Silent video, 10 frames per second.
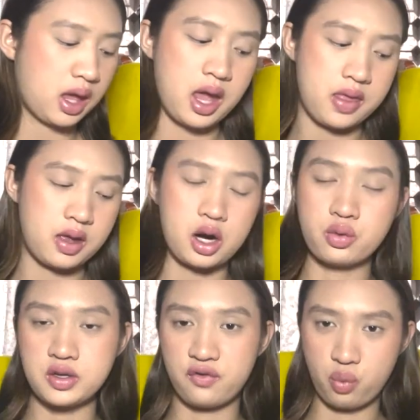And then I
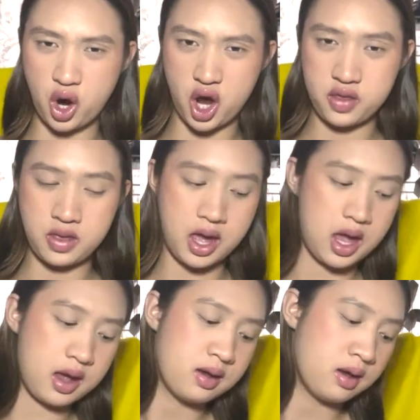also have Word
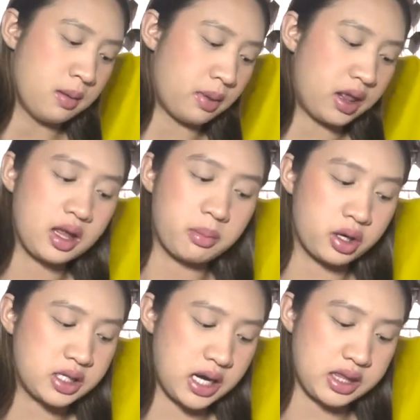there, but I think I'm
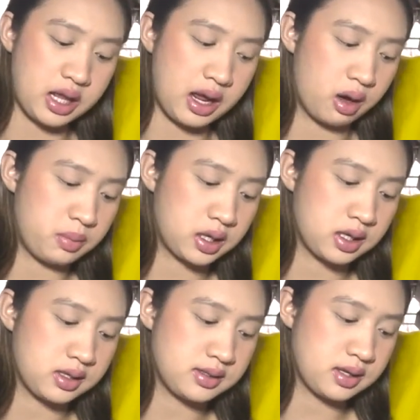going to take that out
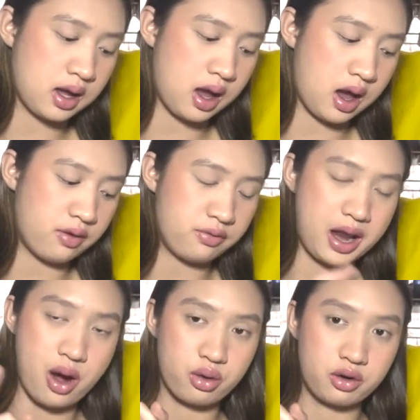because I've
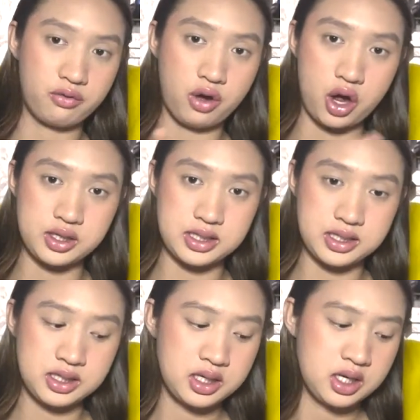now
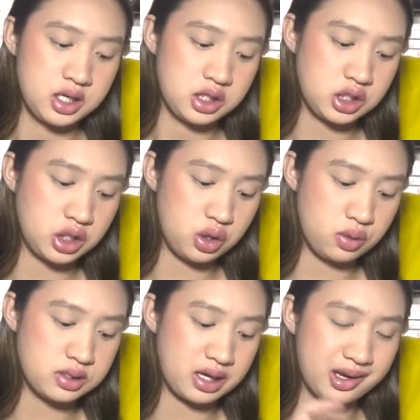converted to
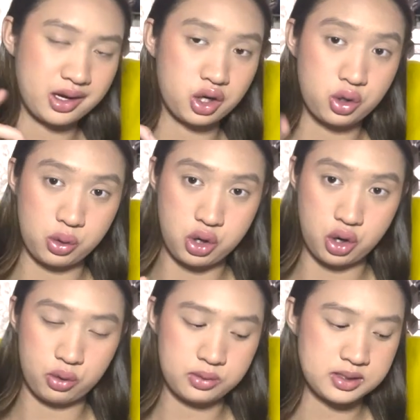using
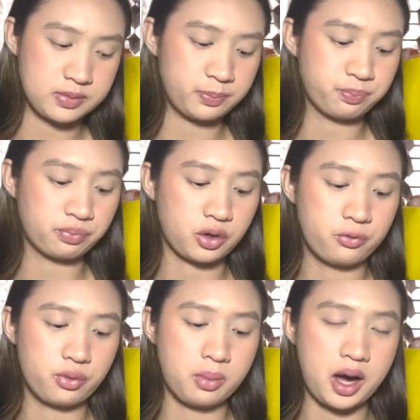GoodNotes
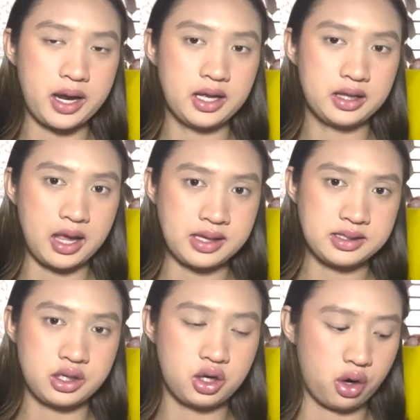for my
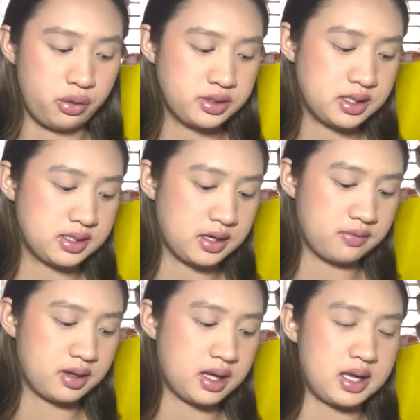lesson notes and stuff
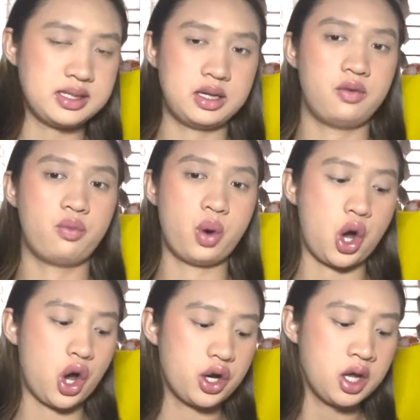like that instead of
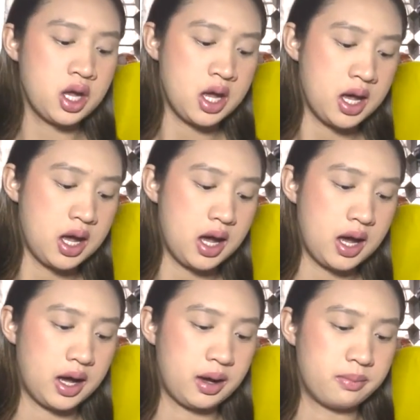Word,
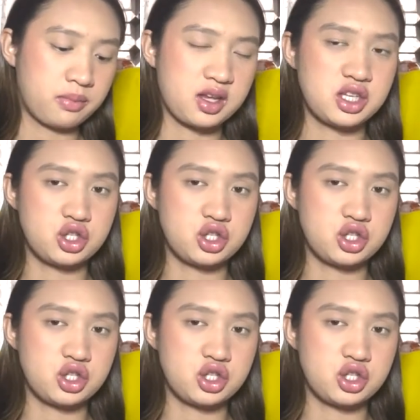because it's